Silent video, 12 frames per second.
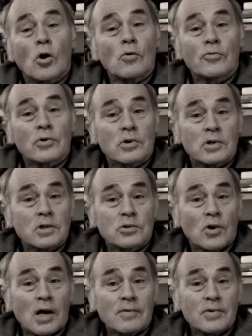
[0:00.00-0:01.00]
go for a little
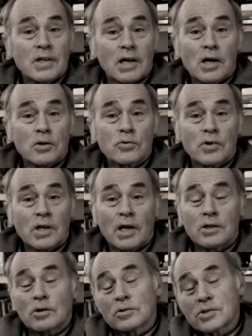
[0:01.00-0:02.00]
drive in the country
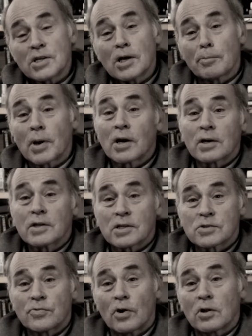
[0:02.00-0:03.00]
and you'll see a barn
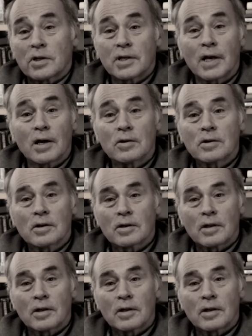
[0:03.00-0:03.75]
that's fallen down.